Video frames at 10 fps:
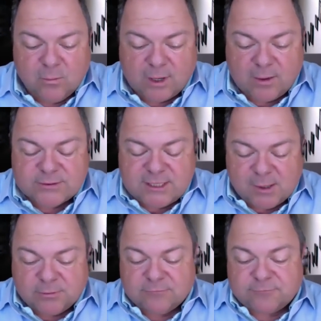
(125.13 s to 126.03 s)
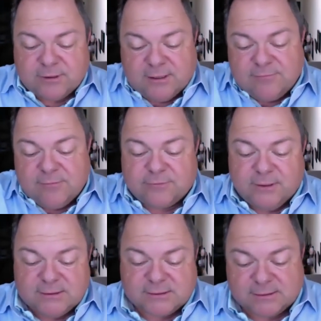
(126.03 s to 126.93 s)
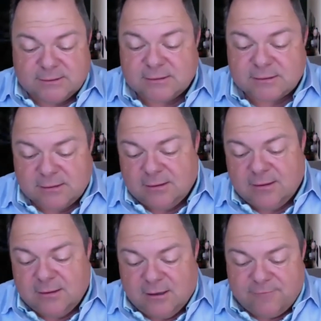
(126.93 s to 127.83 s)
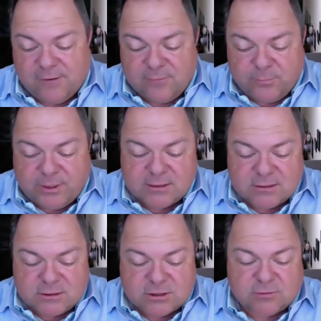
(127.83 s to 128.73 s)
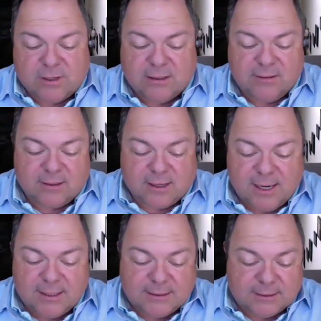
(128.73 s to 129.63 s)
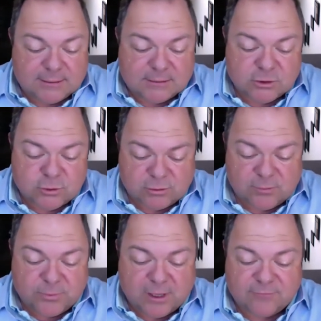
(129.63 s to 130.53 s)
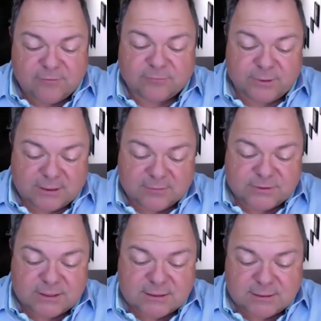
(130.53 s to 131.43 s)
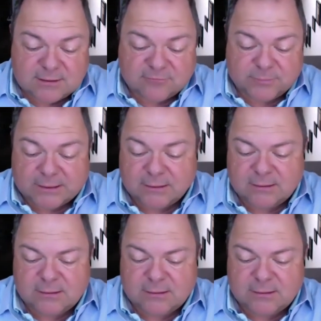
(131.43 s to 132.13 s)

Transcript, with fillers: When I was able to forgive him for his sins, I found the peace and serenity that I needed to truly benefit from the gifts he did give me.